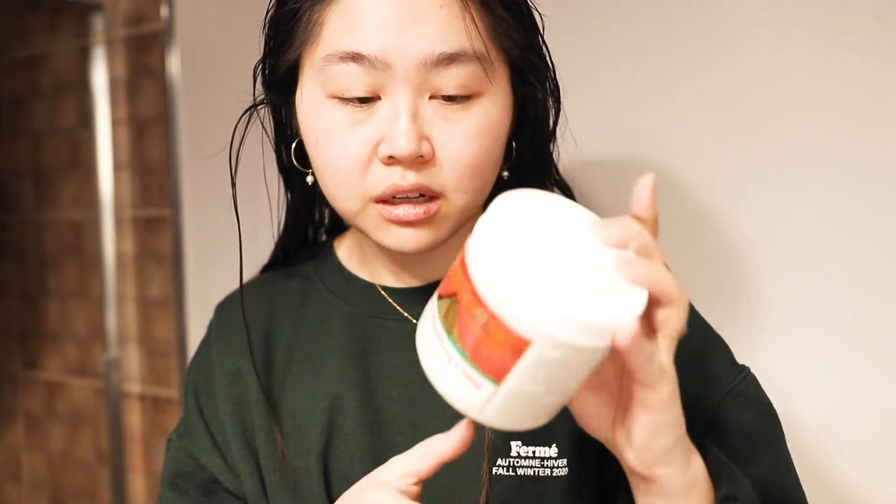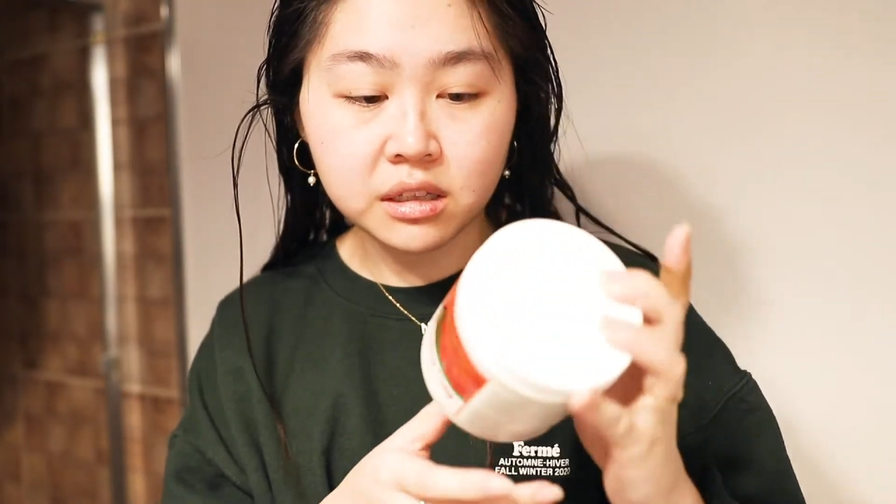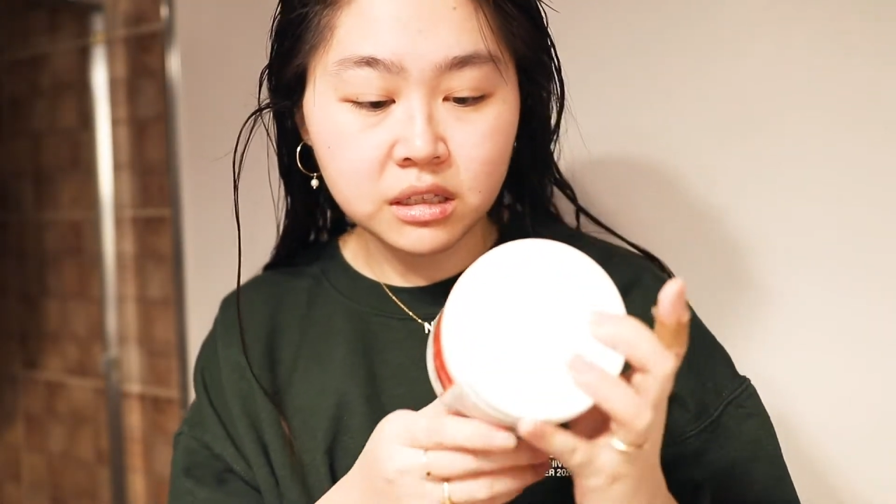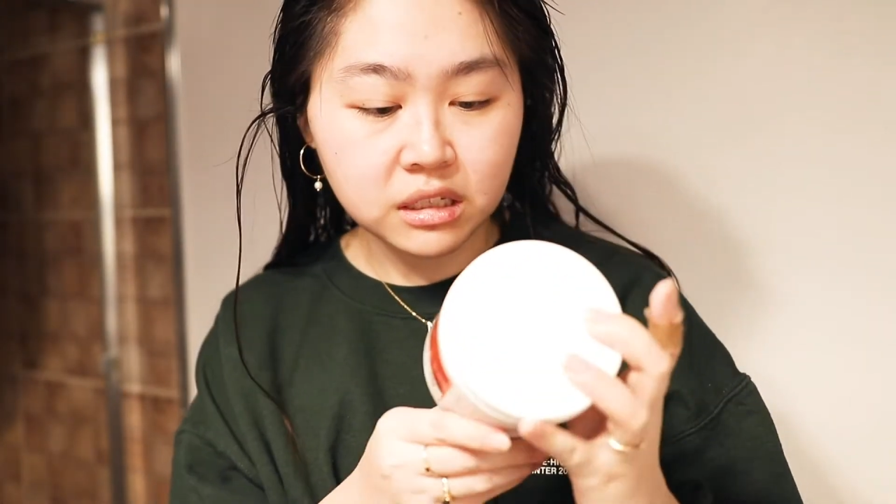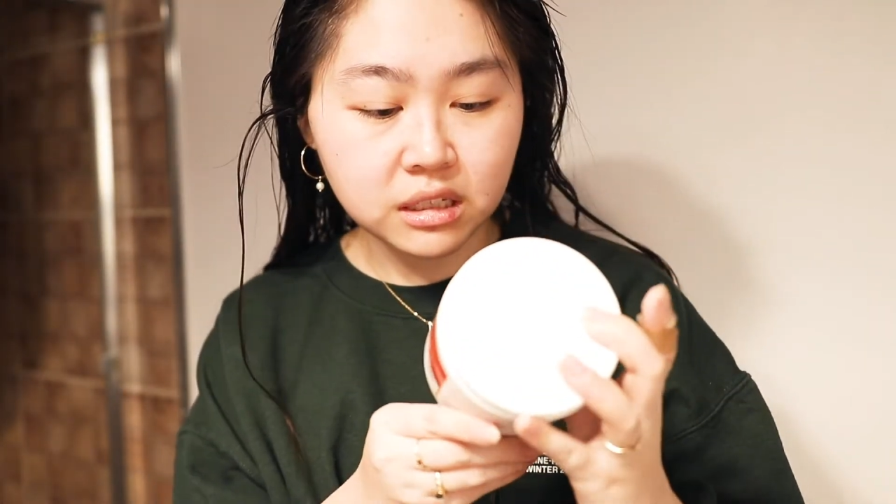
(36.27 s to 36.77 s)

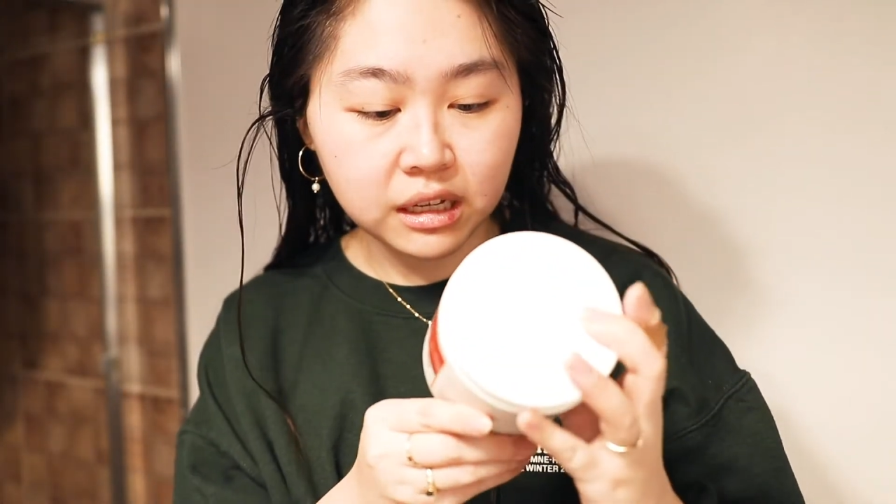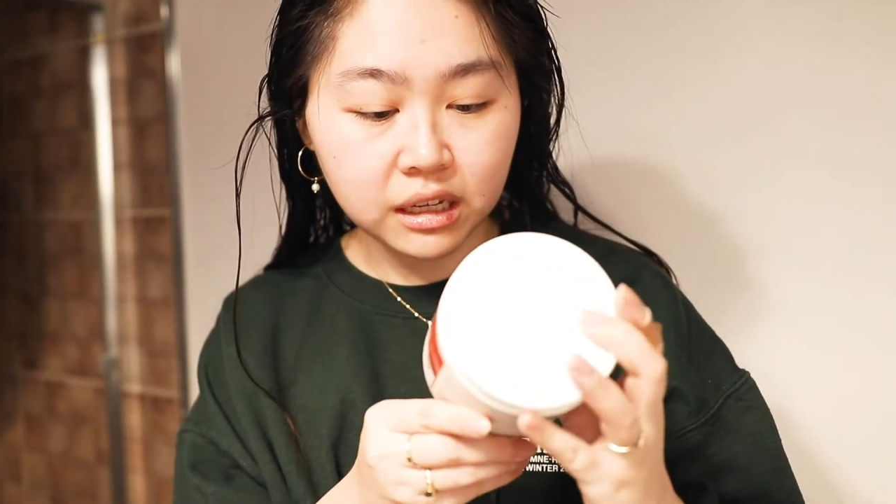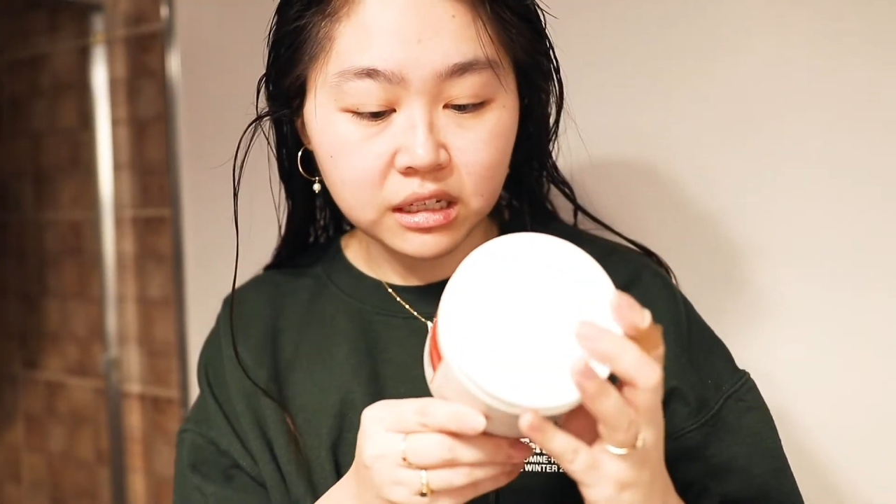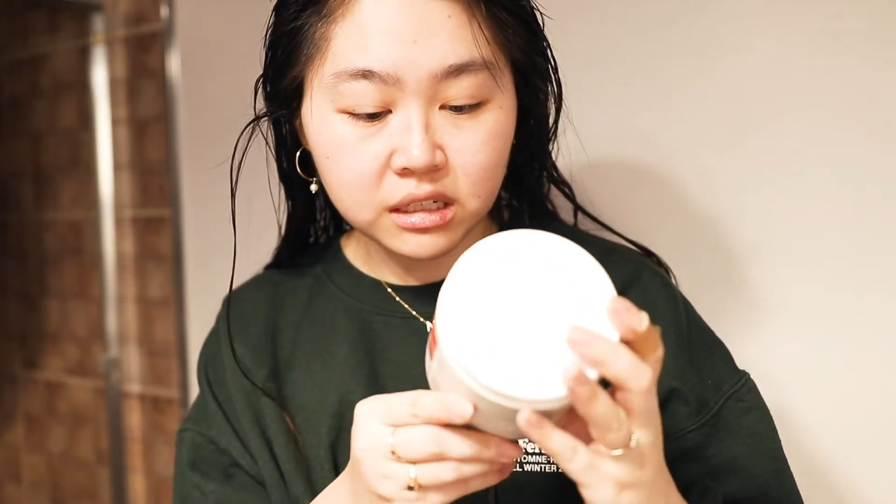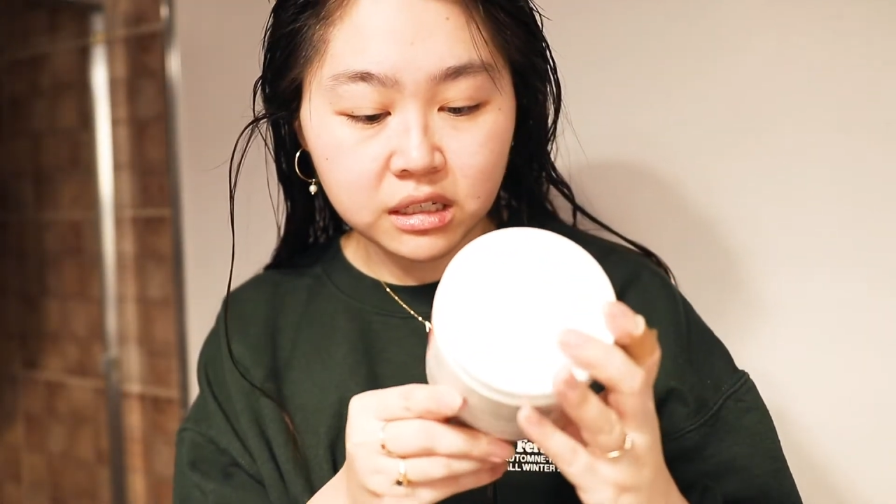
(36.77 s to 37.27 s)
It's this like
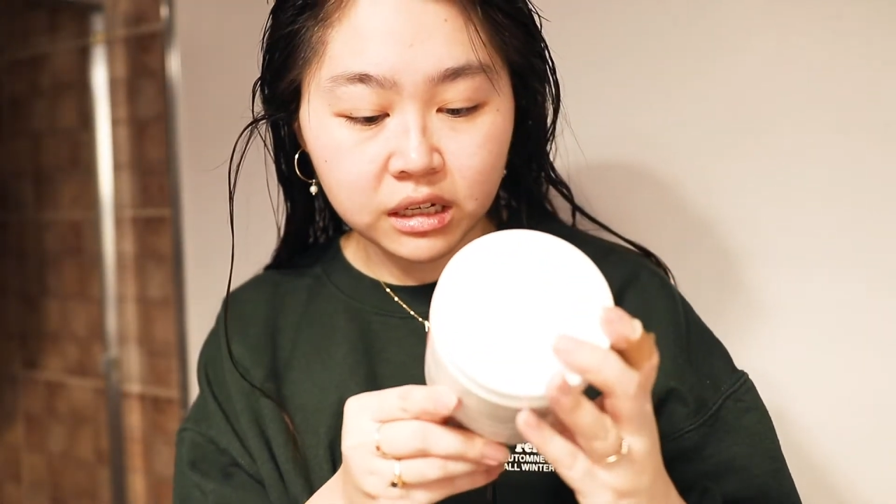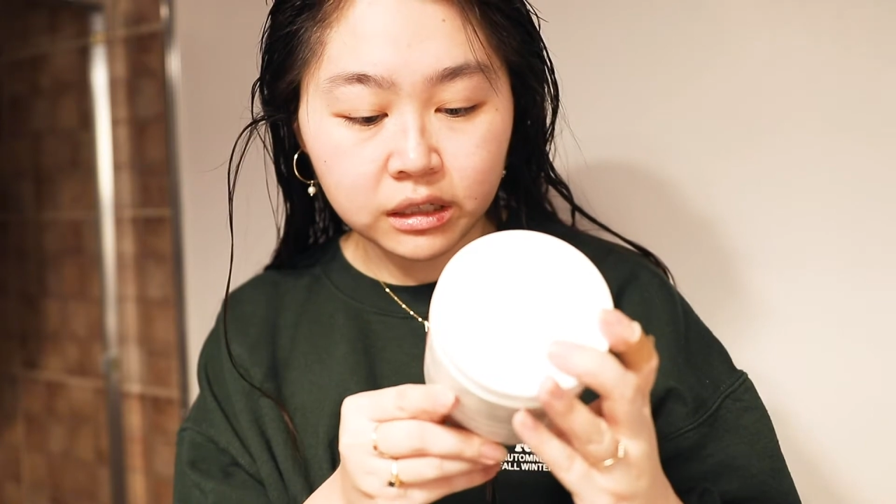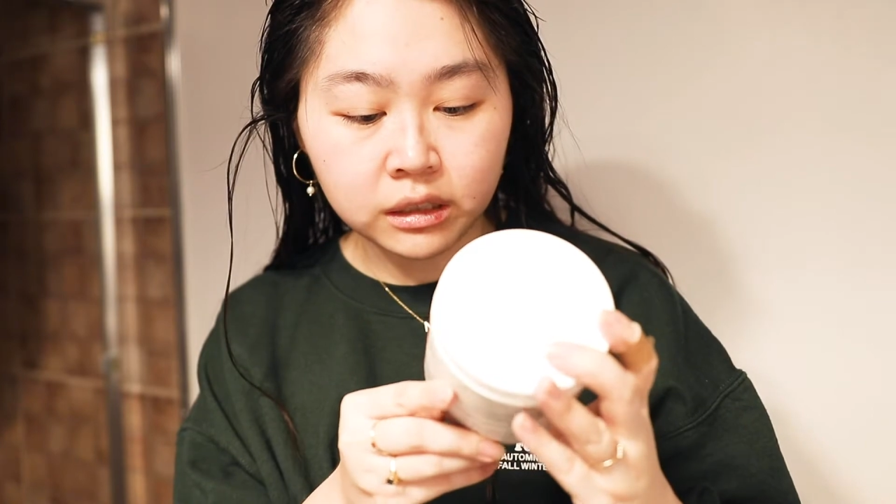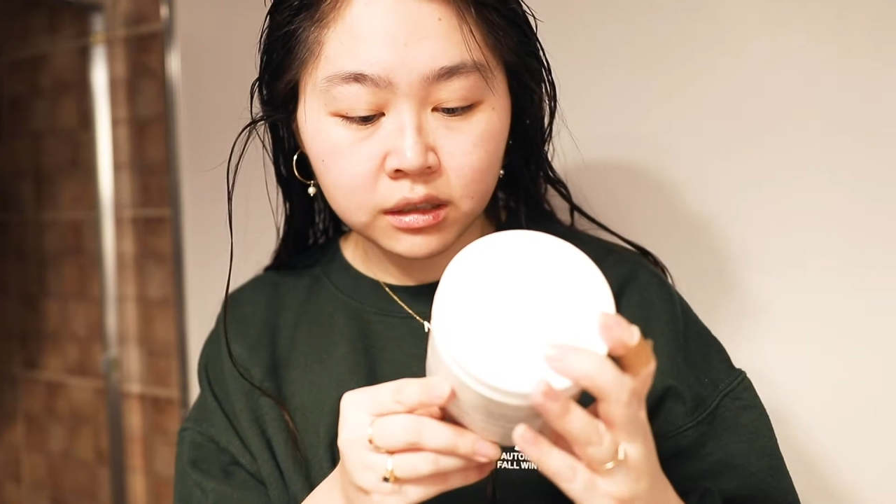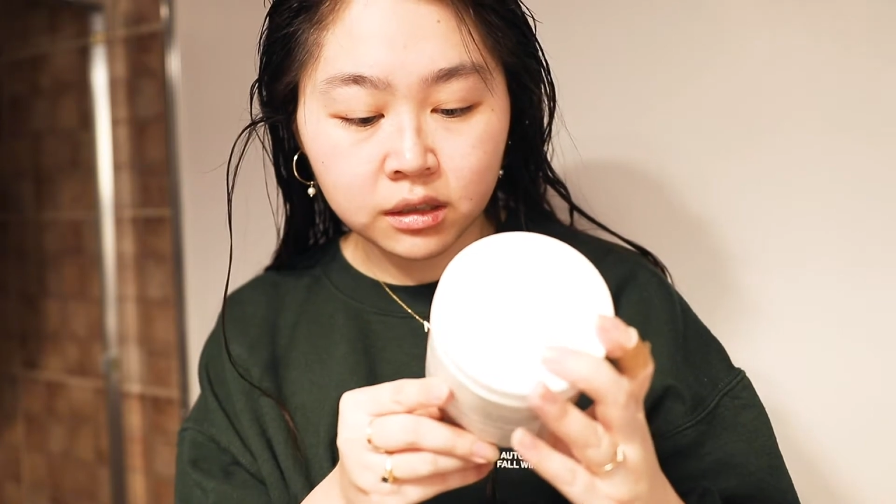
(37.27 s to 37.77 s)
Indian